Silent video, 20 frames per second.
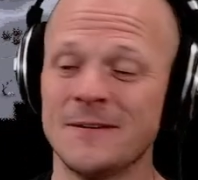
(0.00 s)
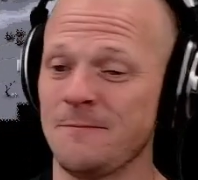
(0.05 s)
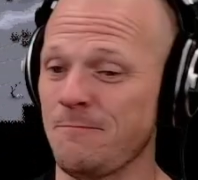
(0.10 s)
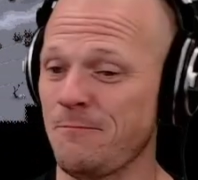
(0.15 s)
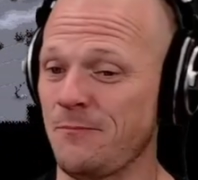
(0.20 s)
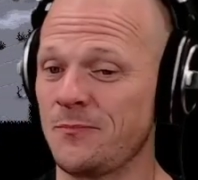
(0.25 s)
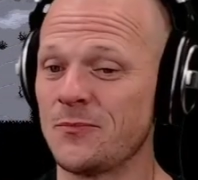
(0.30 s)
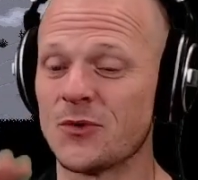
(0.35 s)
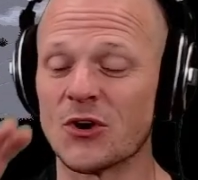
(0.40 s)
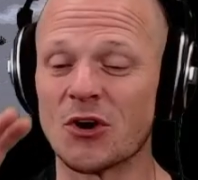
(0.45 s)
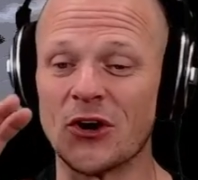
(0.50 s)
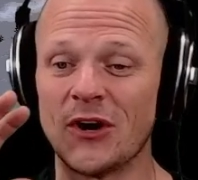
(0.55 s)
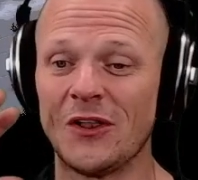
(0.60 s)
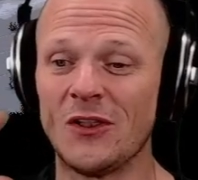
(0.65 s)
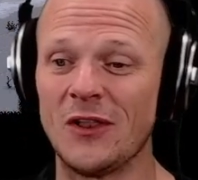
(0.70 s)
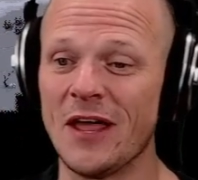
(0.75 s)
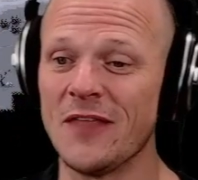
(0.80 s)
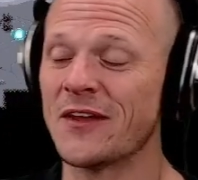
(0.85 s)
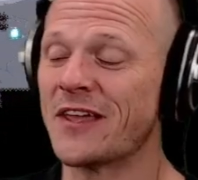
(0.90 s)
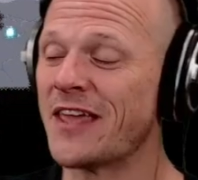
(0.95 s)
You're going to
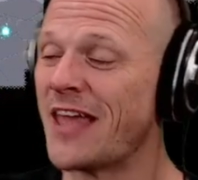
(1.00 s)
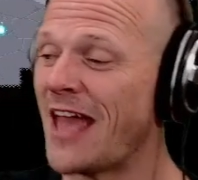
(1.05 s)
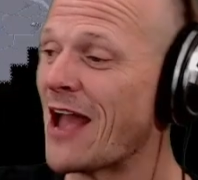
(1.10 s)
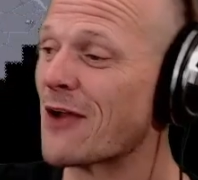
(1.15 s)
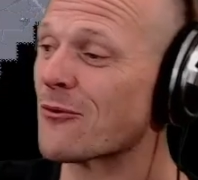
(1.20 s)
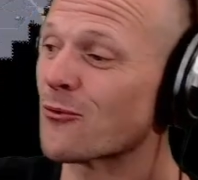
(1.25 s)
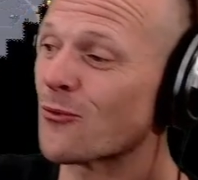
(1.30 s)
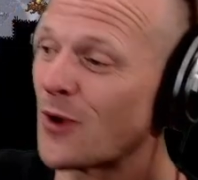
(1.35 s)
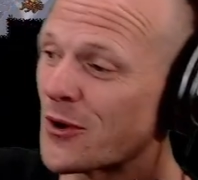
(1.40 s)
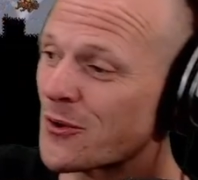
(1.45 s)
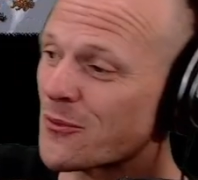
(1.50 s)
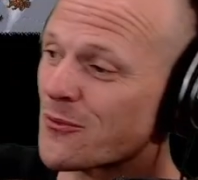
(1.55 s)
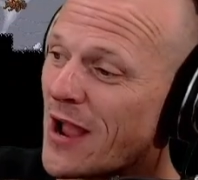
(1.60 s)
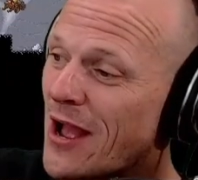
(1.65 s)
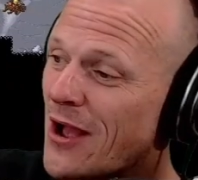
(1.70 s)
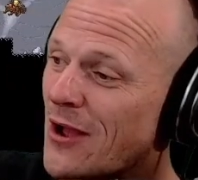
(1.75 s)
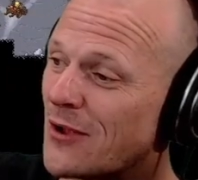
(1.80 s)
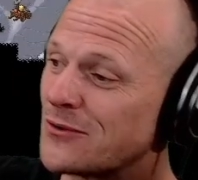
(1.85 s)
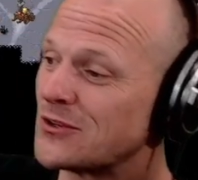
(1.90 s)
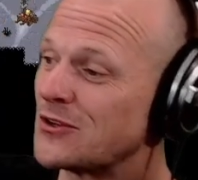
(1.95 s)
let the cat run
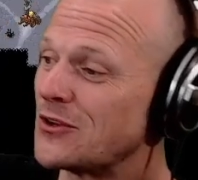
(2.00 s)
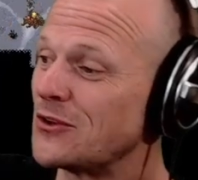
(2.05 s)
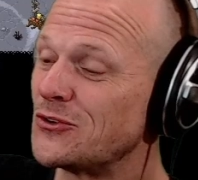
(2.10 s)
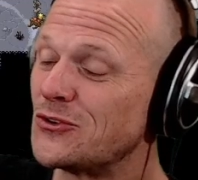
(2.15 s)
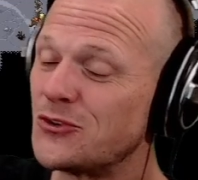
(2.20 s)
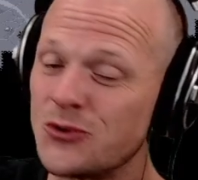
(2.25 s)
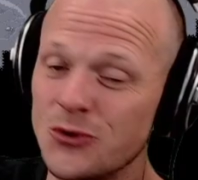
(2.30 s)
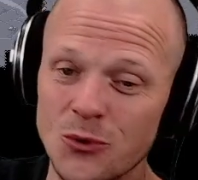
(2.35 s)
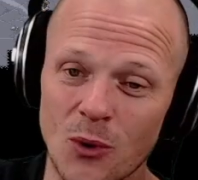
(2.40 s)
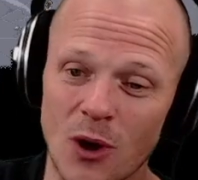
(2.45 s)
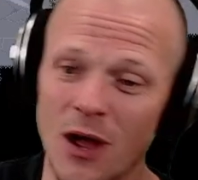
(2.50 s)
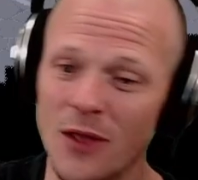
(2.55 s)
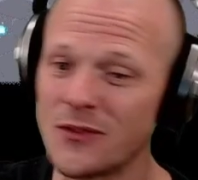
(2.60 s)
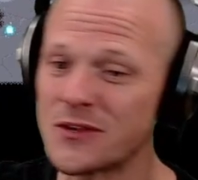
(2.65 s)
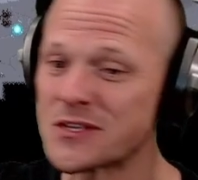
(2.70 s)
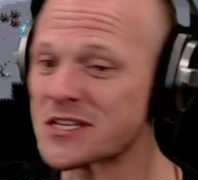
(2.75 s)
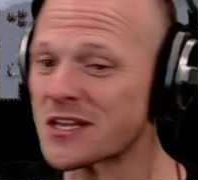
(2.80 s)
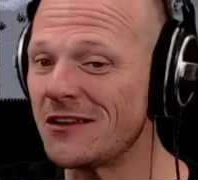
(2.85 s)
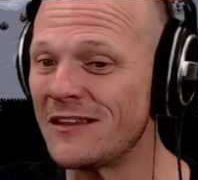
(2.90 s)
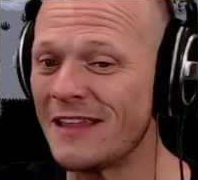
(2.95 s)
around, do all
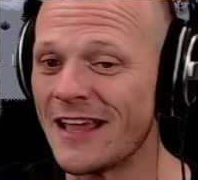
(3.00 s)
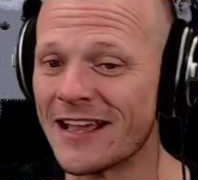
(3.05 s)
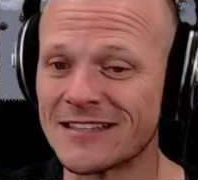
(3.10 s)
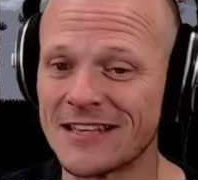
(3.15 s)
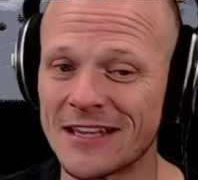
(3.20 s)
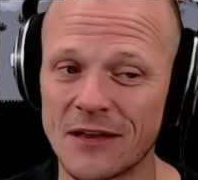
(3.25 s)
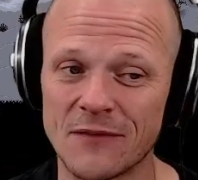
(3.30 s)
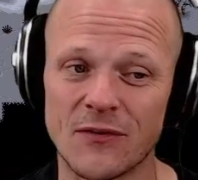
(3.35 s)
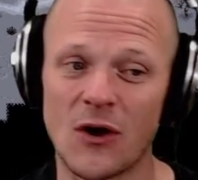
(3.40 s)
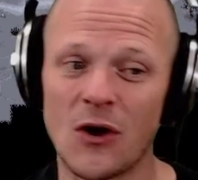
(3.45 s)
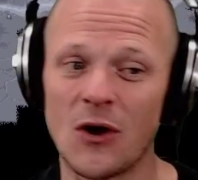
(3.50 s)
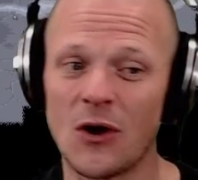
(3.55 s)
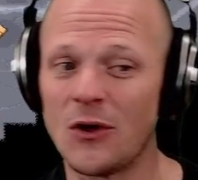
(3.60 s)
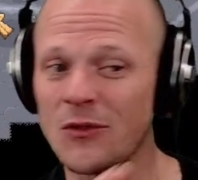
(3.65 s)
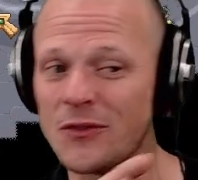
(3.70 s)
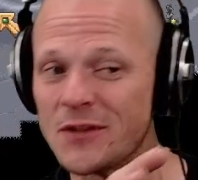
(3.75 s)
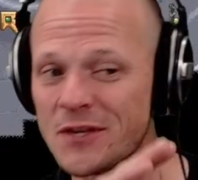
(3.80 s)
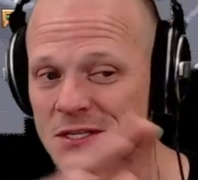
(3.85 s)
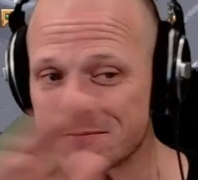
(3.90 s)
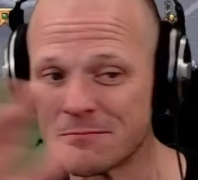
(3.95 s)
this collecting of all
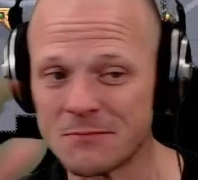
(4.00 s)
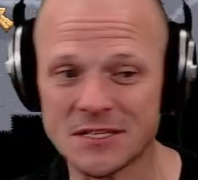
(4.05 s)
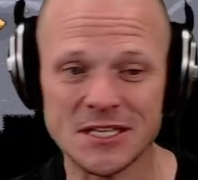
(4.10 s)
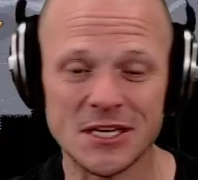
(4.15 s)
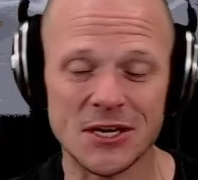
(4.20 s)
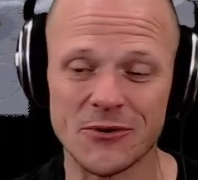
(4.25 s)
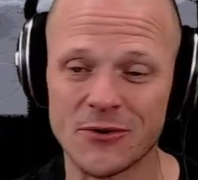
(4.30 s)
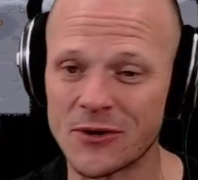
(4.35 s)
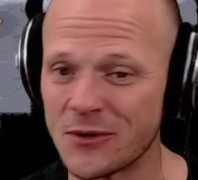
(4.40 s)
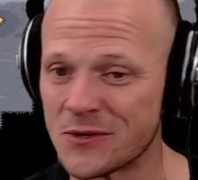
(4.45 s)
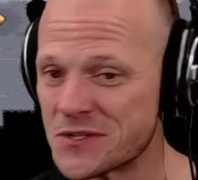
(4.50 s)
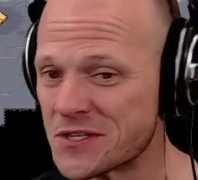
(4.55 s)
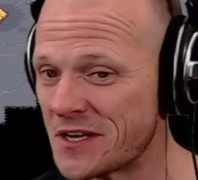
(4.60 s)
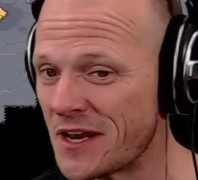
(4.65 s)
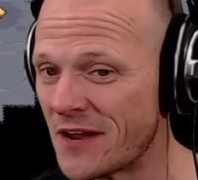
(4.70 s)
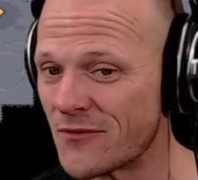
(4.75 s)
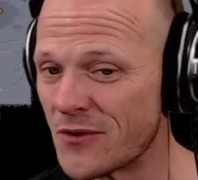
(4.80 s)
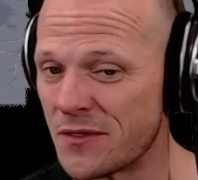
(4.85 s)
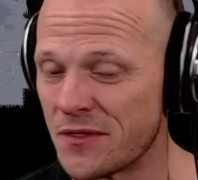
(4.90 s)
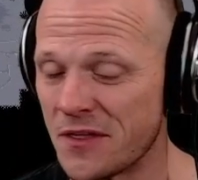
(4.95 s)
these materials and
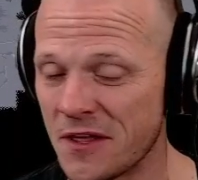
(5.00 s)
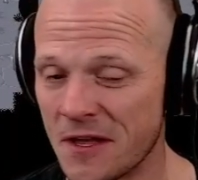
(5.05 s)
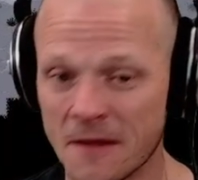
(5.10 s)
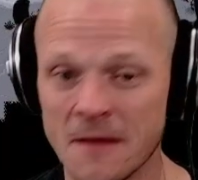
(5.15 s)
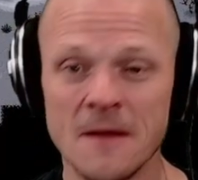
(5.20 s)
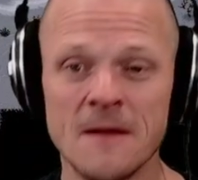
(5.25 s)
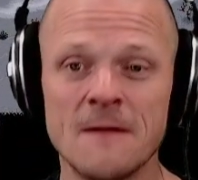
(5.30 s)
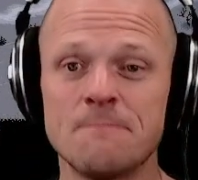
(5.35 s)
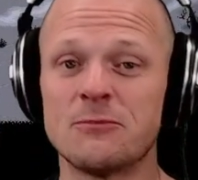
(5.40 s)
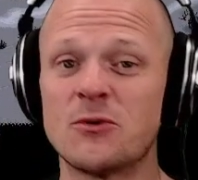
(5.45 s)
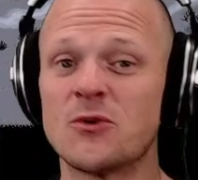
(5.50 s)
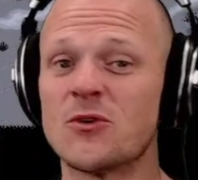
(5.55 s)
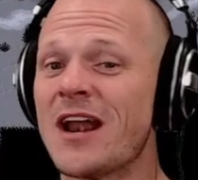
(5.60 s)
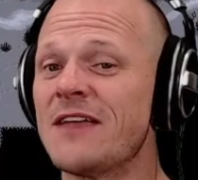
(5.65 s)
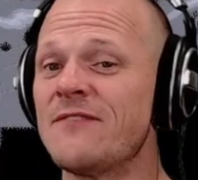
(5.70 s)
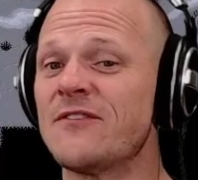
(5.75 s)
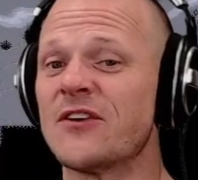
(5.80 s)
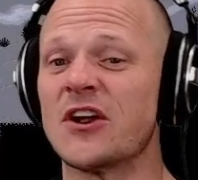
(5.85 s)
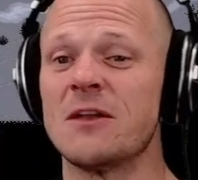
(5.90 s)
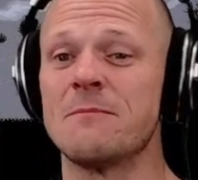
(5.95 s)
everything. You're not
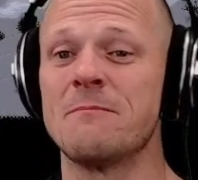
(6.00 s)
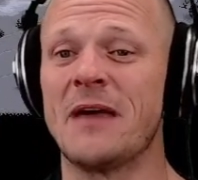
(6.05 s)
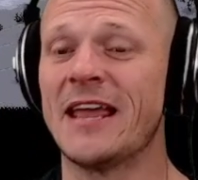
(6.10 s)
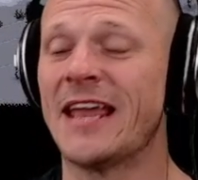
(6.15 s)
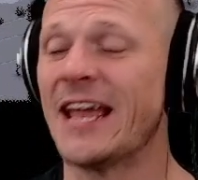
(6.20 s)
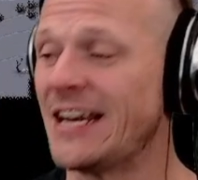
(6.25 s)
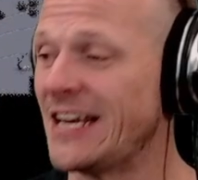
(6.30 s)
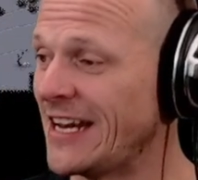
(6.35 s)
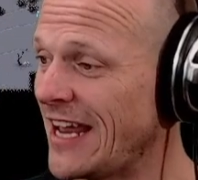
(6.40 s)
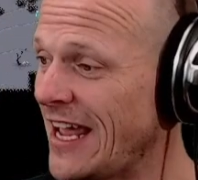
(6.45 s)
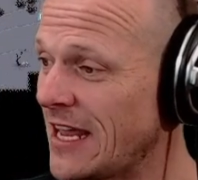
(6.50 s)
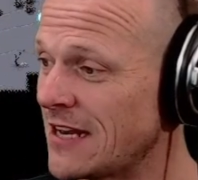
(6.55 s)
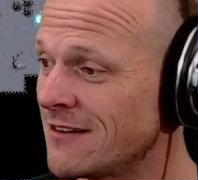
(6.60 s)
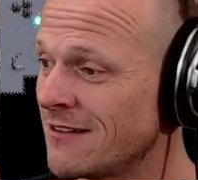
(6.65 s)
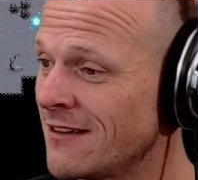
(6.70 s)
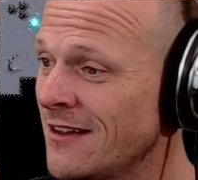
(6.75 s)
even going to make any dead.